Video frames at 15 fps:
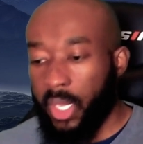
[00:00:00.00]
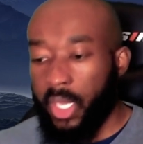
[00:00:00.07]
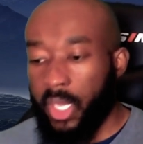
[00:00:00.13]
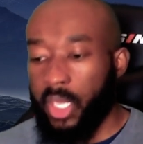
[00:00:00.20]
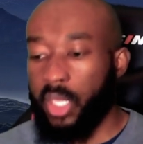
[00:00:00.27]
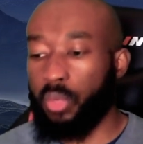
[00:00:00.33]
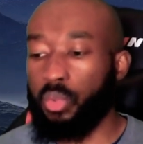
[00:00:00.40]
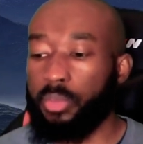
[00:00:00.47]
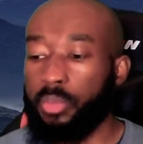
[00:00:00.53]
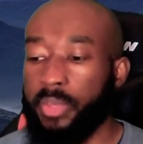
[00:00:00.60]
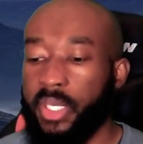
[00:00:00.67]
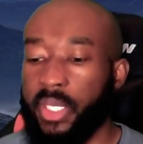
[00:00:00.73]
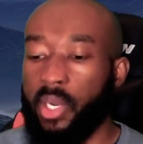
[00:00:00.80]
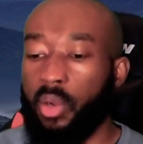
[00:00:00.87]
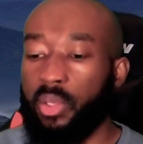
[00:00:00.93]
He would be
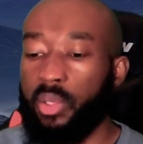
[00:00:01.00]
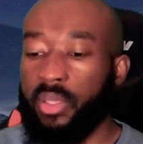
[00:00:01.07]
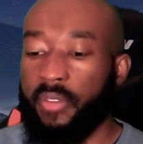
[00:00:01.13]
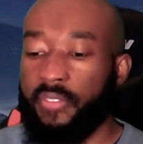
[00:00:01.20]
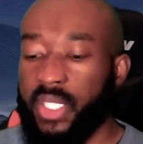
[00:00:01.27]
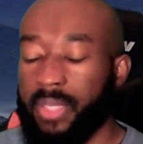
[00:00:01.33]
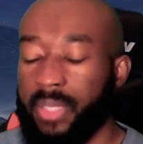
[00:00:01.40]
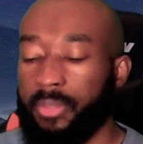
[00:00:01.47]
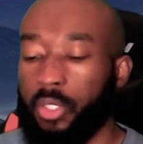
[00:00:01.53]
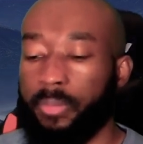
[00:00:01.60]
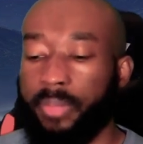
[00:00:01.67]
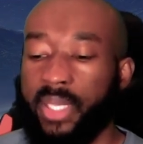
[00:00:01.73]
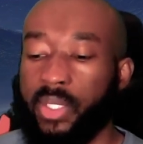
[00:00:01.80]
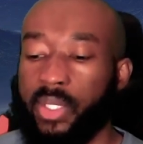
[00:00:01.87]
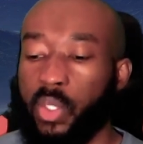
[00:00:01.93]
the only visible
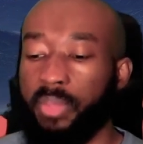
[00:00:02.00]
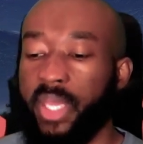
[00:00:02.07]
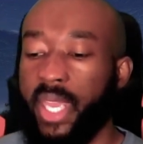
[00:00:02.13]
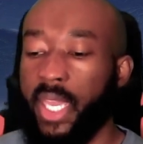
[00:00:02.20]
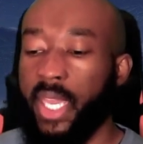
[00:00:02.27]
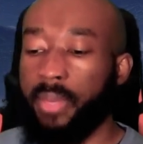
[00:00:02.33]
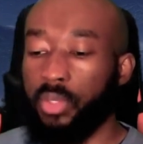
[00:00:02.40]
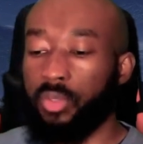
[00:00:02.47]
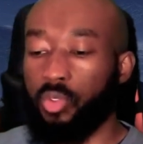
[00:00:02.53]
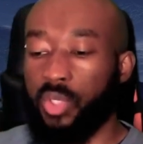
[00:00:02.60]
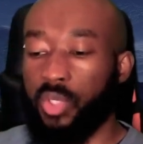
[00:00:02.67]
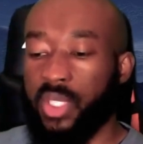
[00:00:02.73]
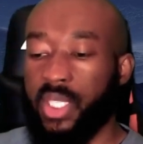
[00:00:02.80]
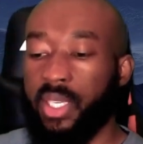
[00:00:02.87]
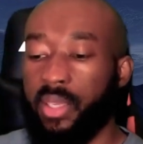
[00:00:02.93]
being to be able to
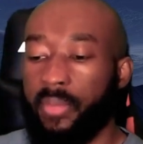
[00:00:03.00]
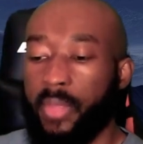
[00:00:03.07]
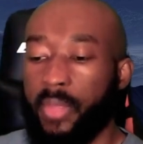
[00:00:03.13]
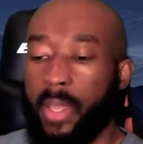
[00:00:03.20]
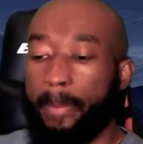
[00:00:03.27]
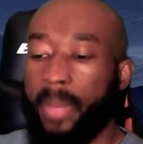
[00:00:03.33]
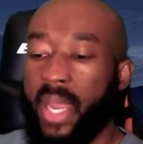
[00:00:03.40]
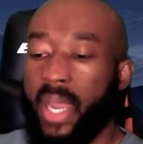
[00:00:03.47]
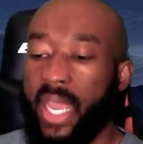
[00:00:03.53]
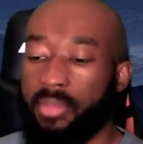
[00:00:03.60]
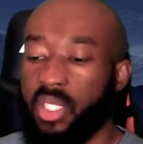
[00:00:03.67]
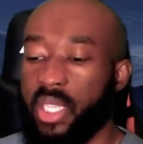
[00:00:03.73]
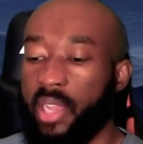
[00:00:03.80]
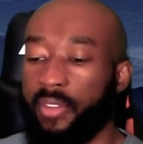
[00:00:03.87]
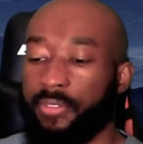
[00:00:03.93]
see by
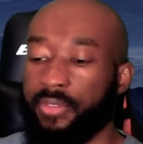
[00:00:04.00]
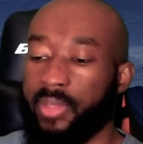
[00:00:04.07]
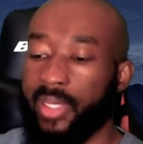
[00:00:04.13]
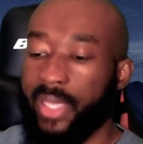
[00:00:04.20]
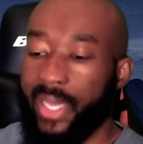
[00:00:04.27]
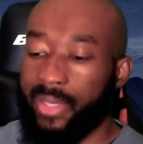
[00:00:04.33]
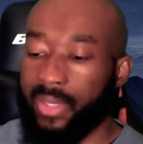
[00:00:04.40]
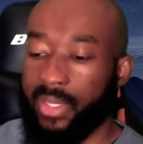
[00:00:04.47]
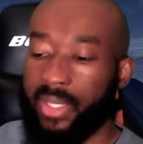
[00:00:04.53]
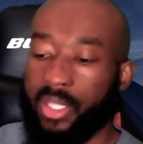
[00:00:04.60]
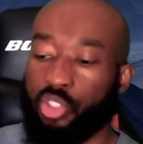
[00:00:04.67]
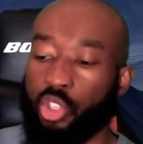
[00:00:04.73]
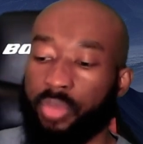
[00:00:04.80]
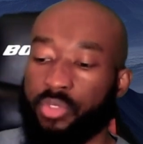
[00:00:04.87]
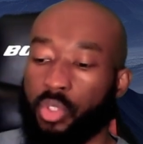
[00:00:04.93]
himself the
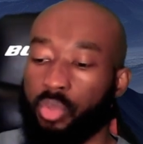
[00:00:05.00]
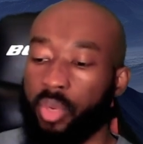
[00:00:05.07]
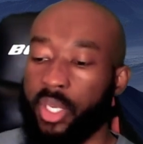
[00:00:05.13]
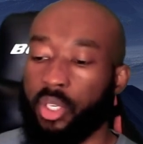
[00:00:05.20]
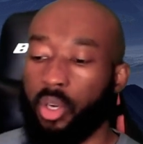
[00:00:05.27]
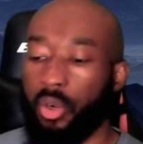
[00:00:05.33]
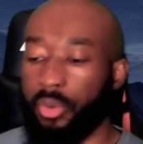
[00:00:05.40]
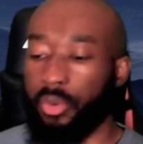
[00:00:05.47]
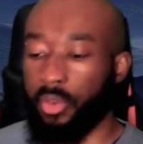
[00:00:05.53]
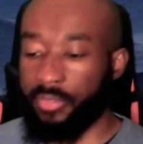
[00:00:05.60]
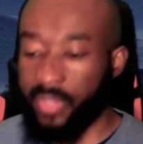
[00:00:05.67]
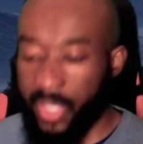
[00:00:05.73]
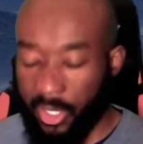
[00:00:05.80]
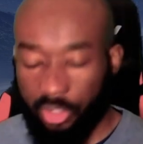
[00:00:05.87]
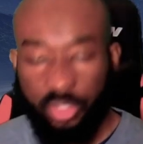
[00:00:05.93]
entities of the great order of
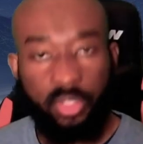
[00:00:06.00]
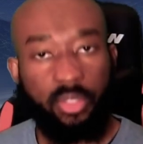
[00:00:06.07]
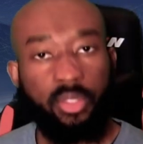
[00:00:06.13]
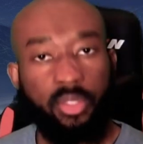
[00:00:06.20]
things.